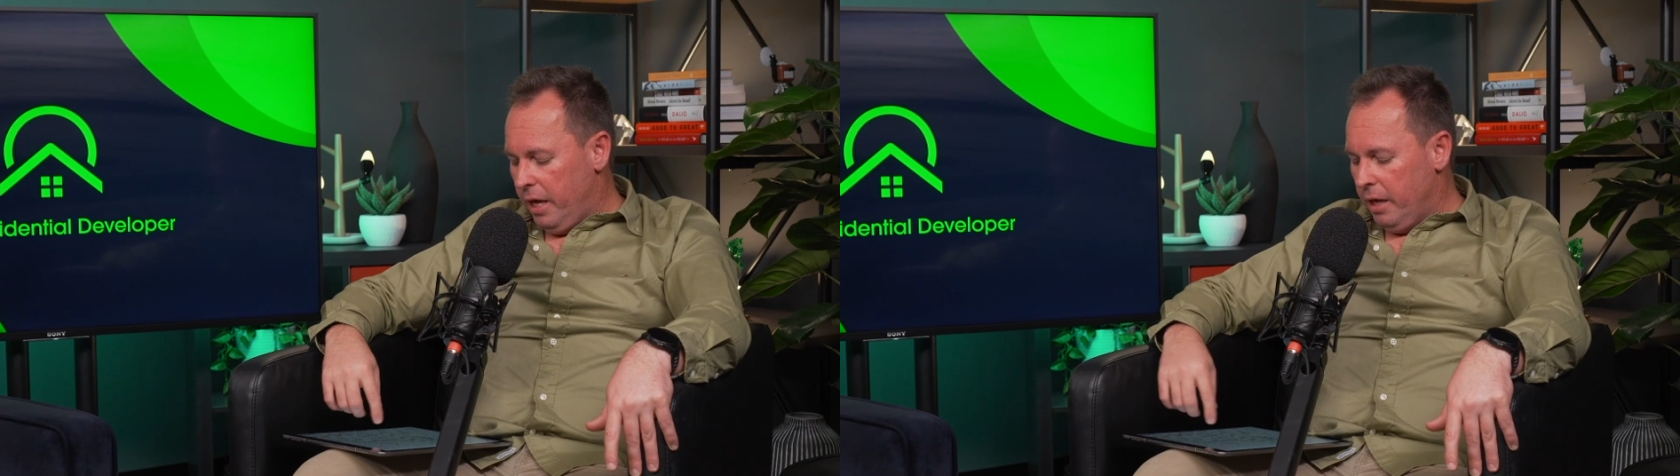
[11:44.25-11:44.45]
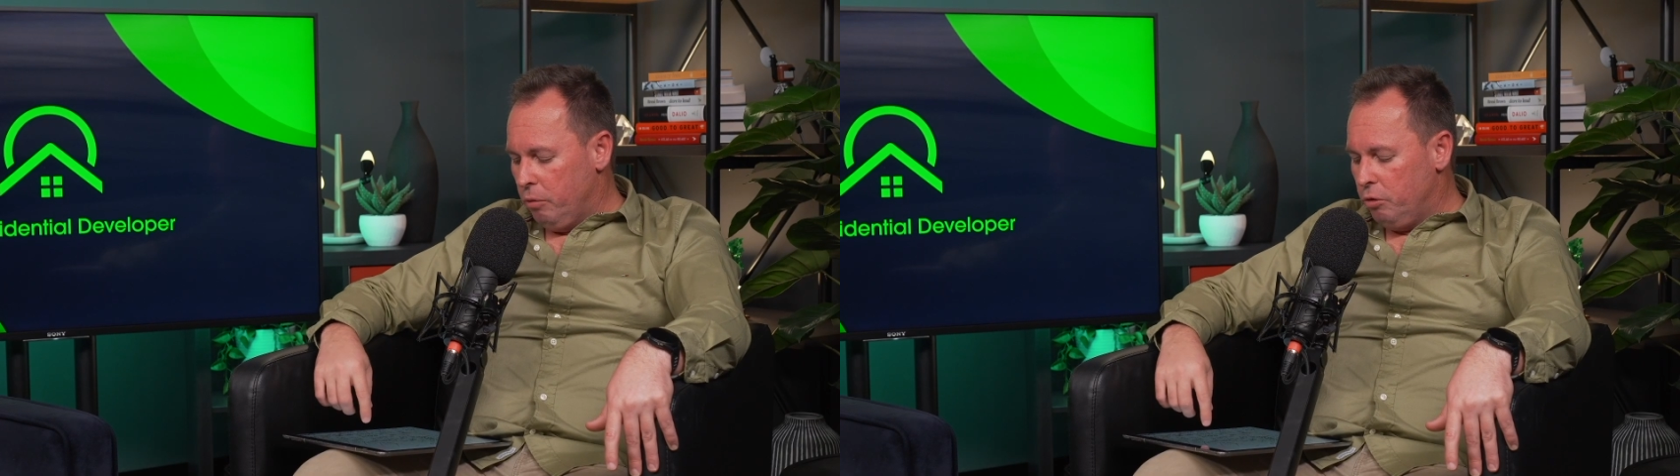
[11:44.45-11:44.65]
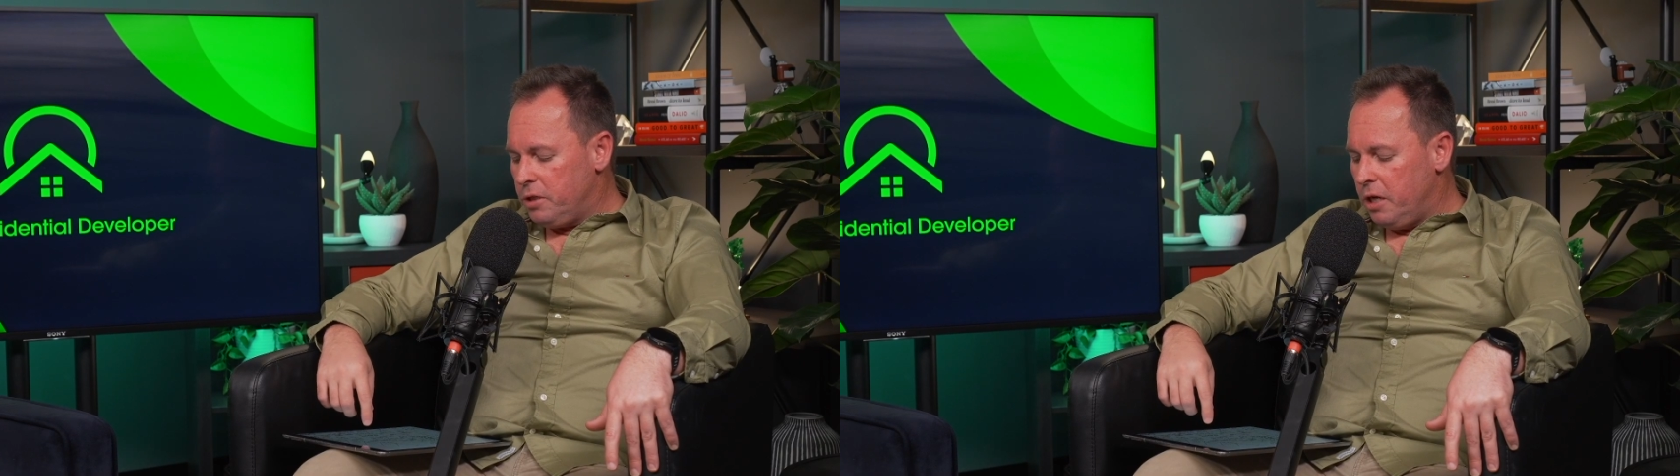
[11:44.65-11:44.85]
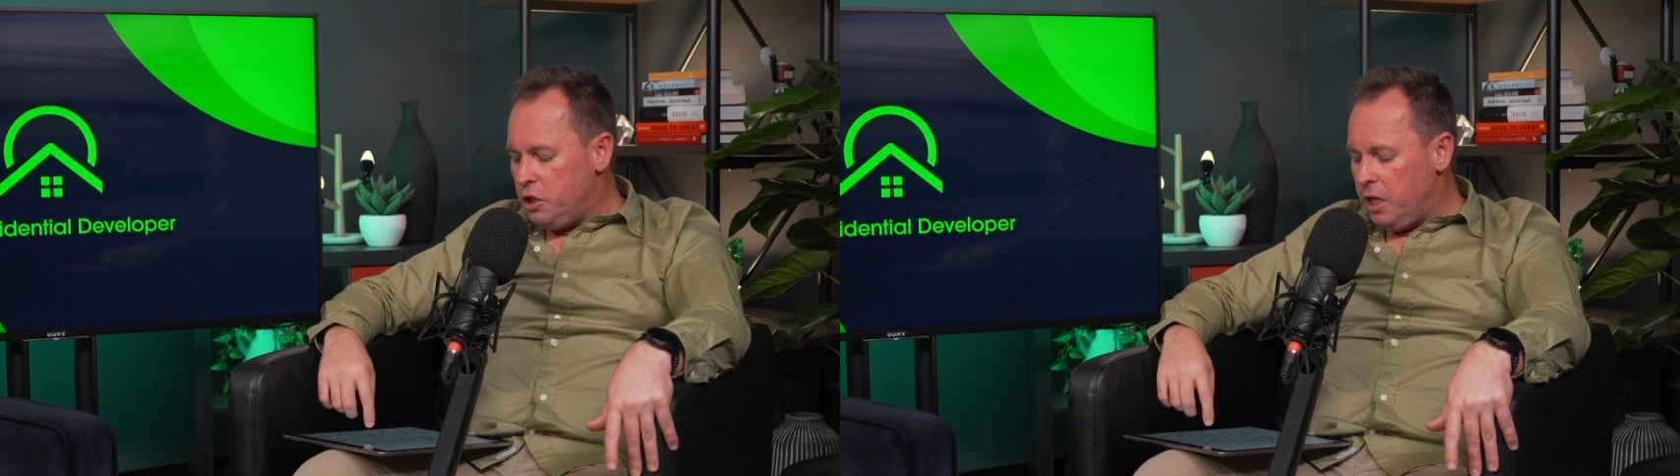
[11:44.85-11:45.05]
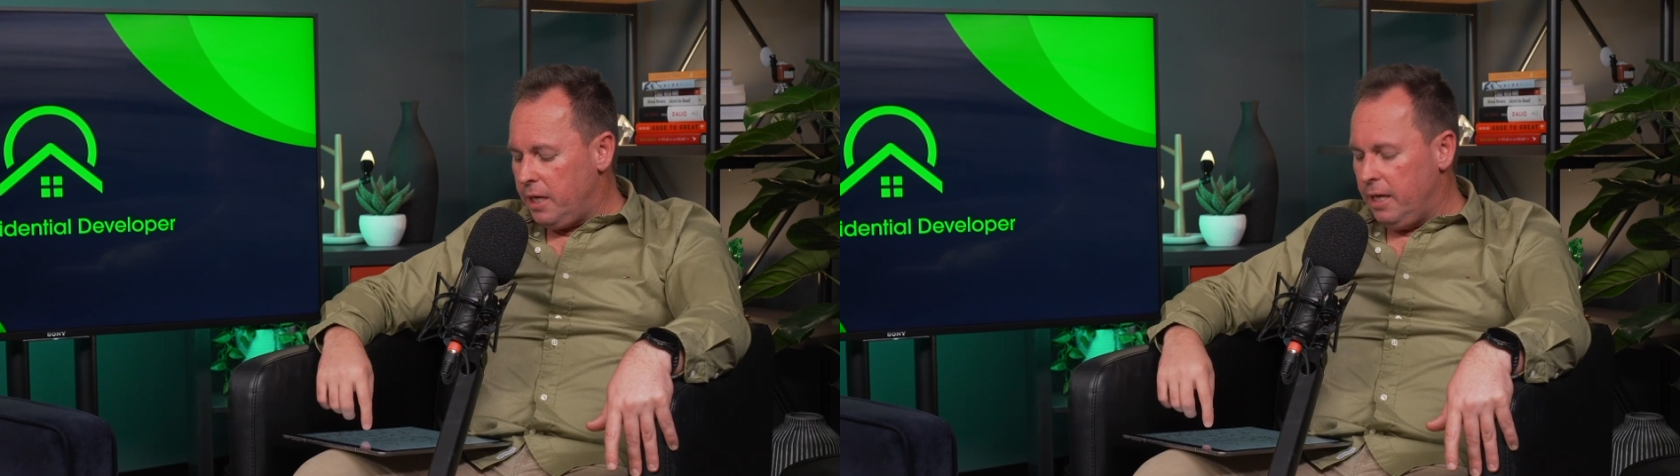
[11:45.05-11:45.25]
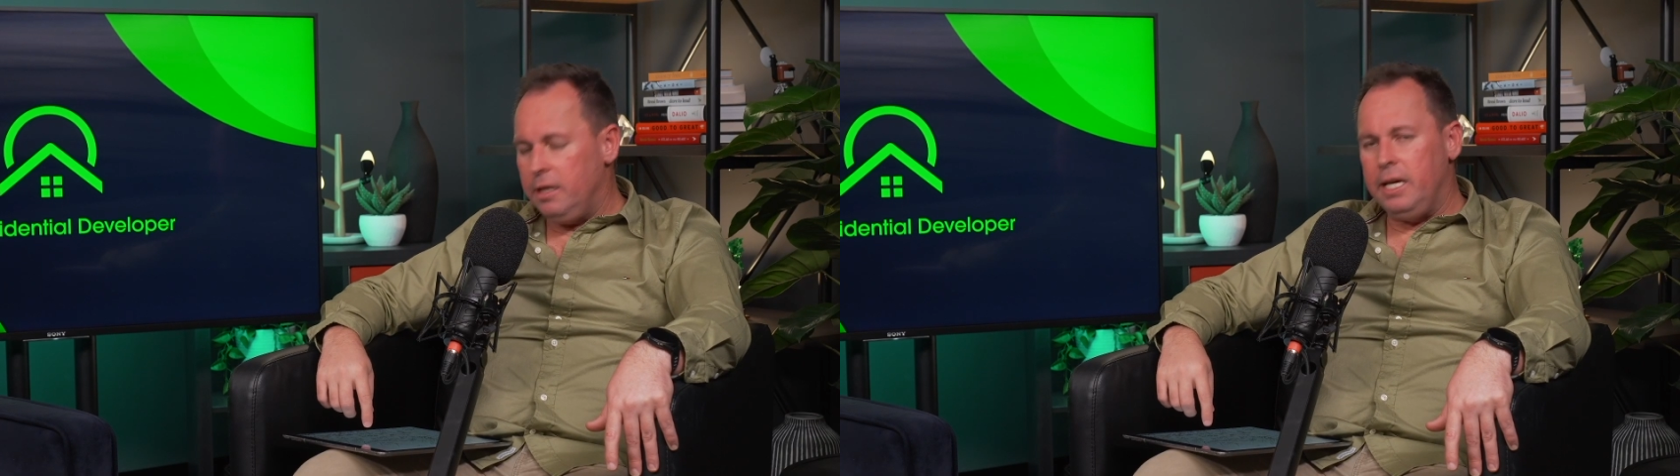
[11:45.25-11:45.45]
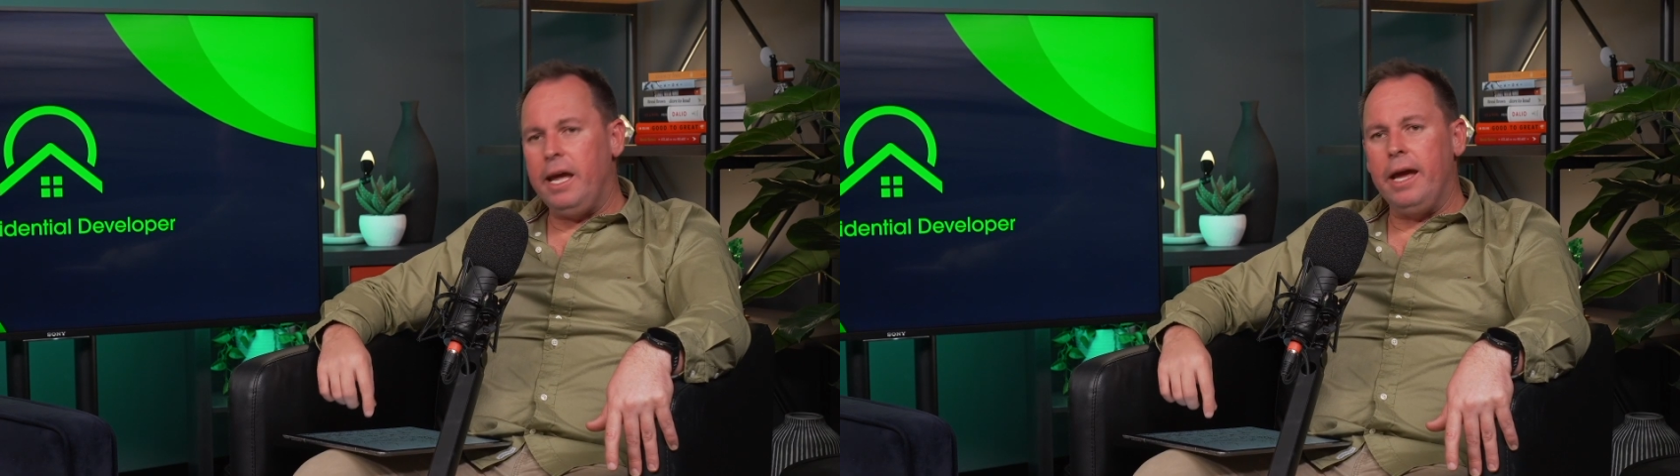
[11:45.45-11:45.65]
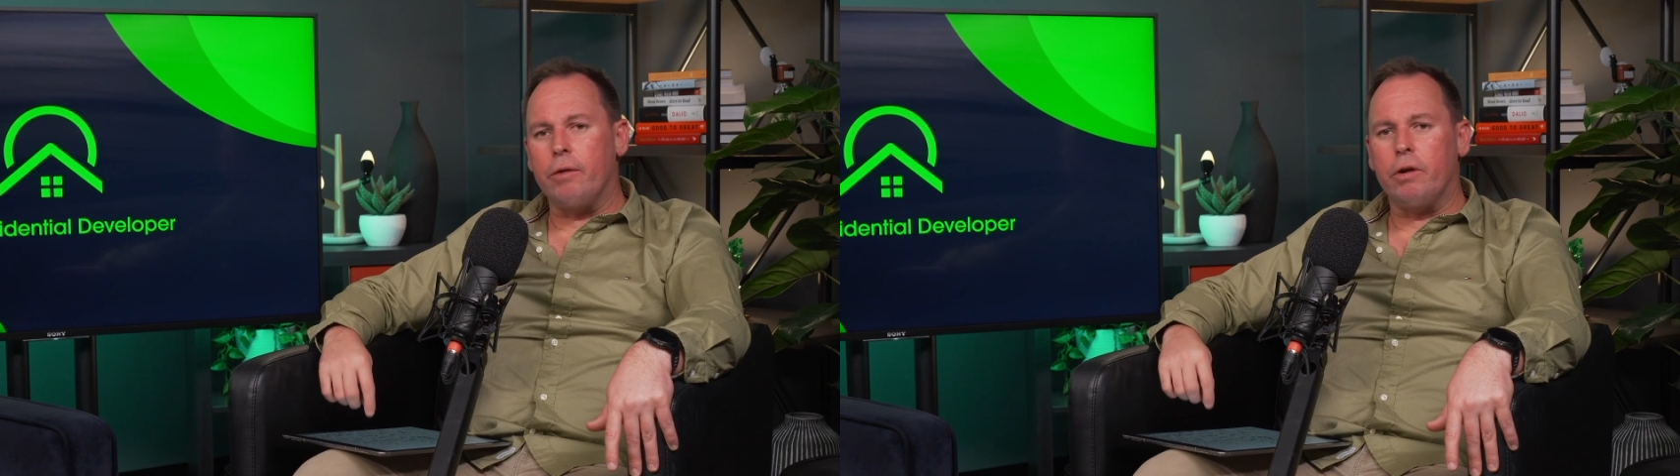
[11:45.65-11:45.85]
And I'm also checking the
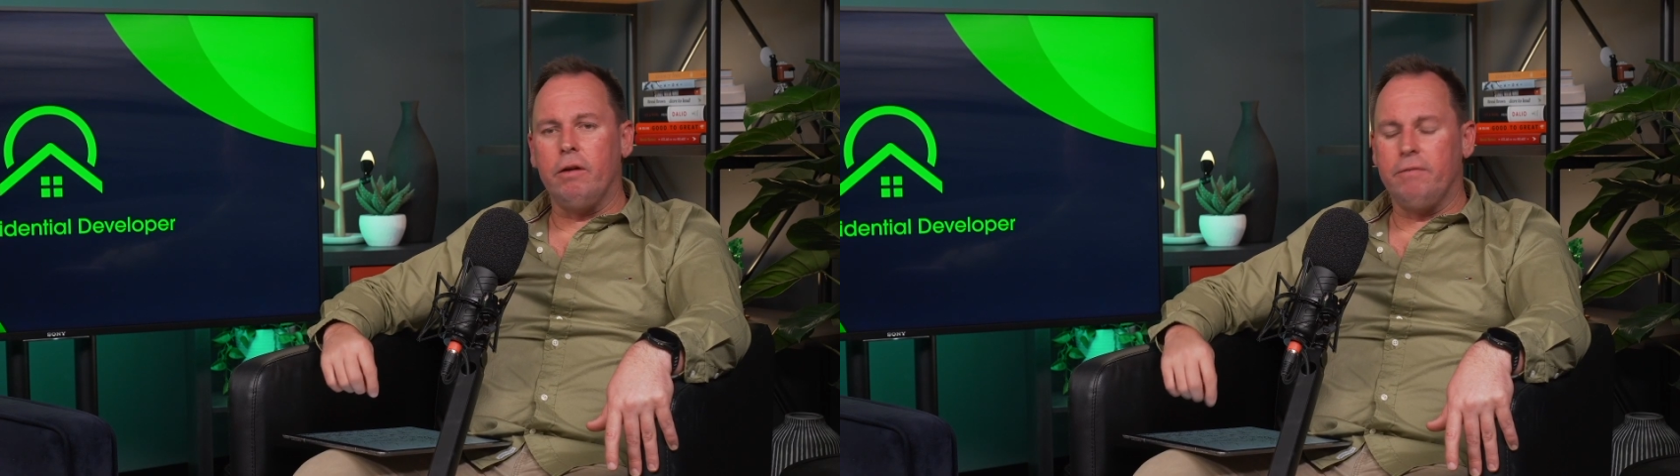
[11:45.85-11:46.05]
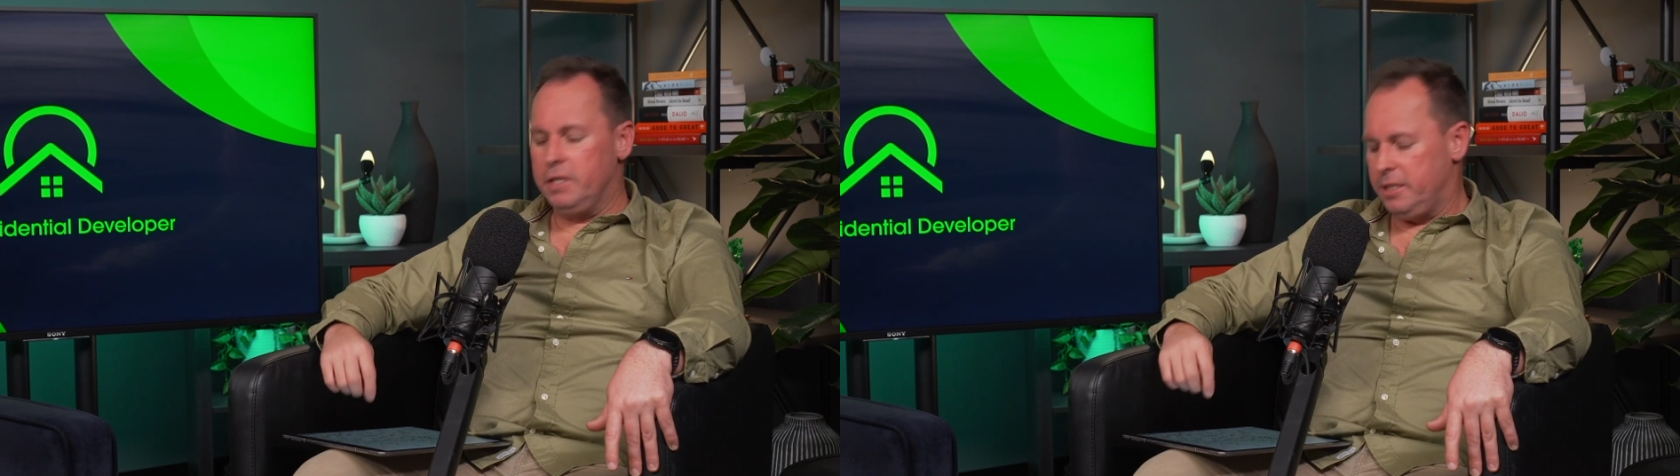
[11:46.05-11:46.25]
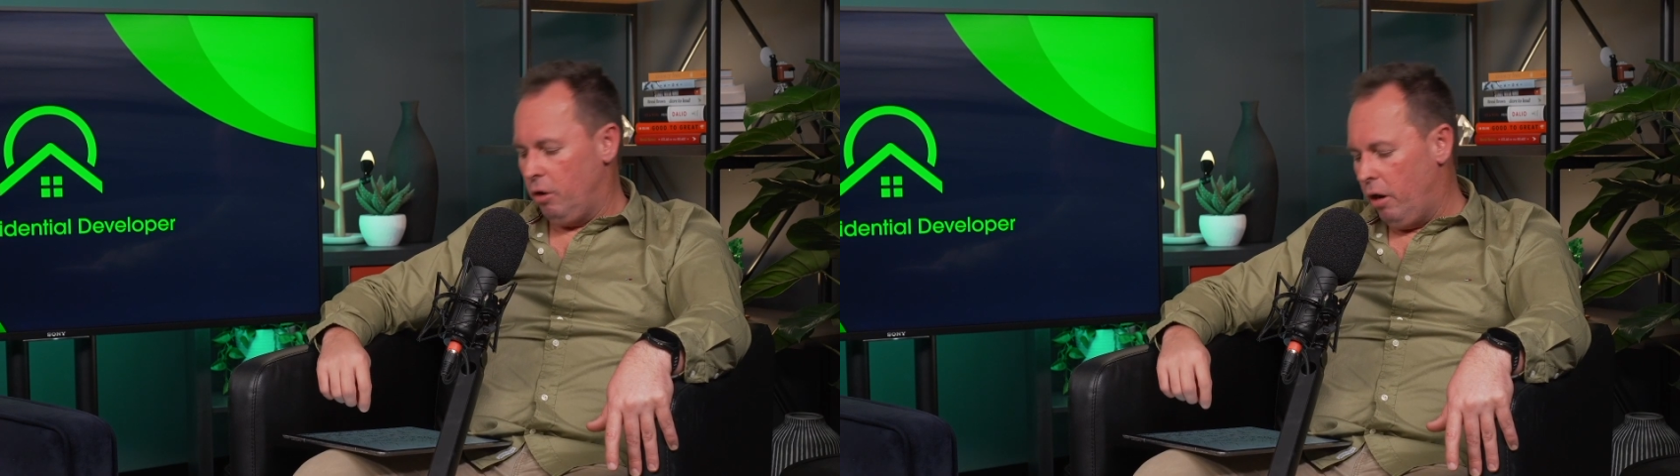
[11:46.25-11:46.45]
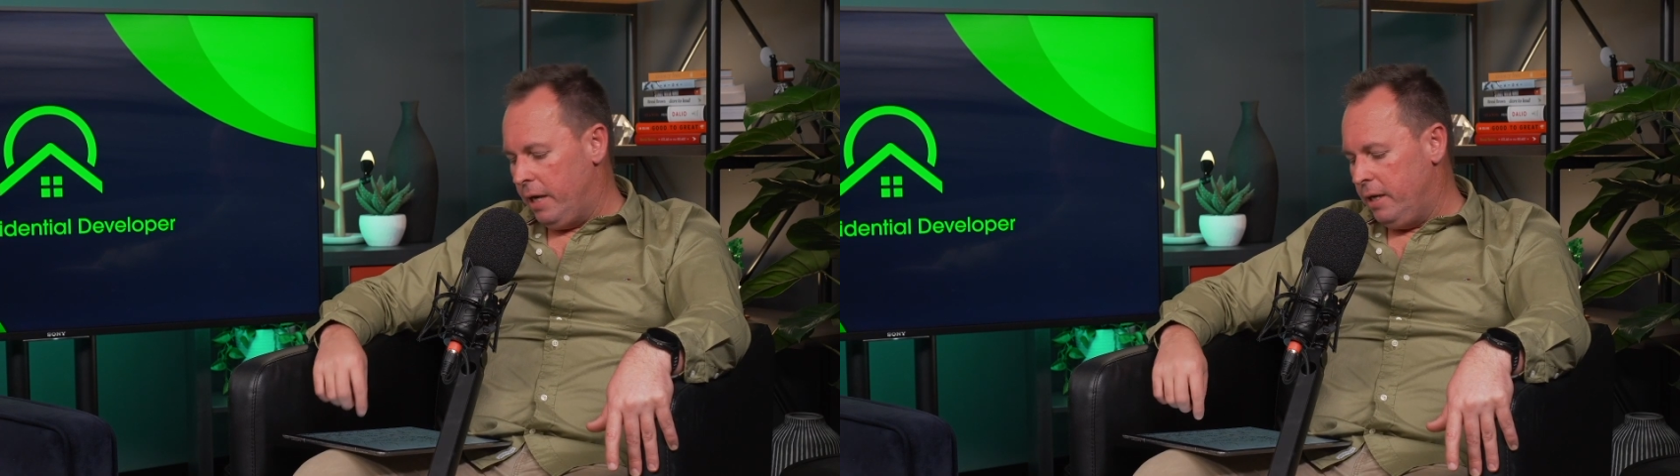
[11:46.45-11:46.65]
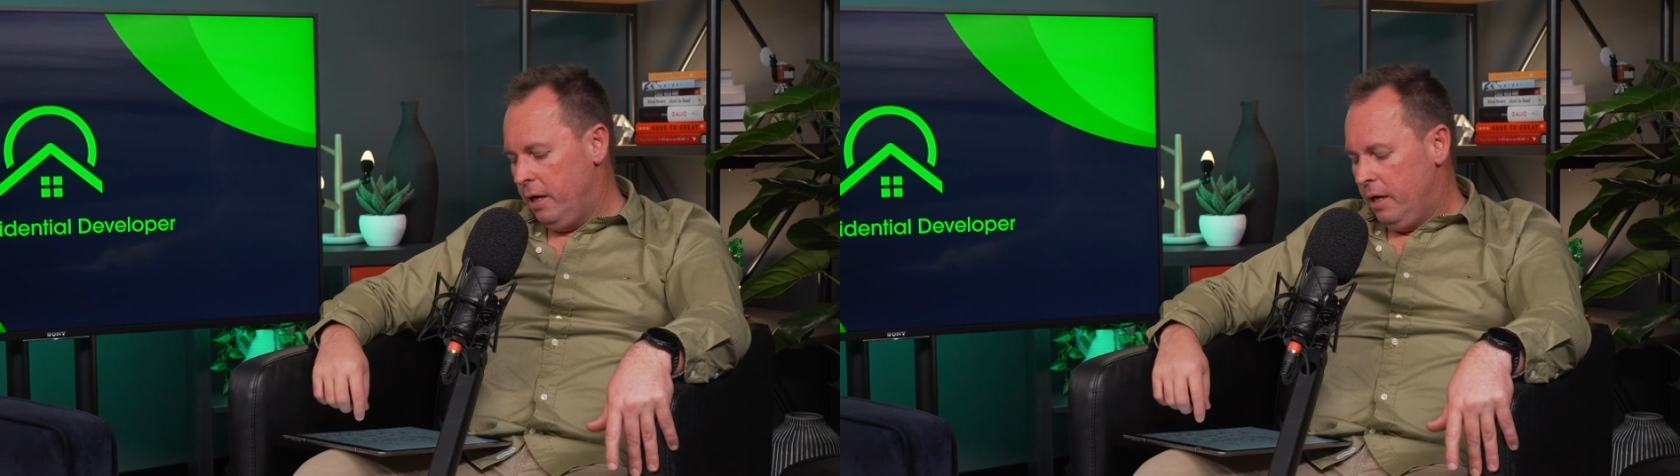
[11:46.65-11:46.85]
area of the site.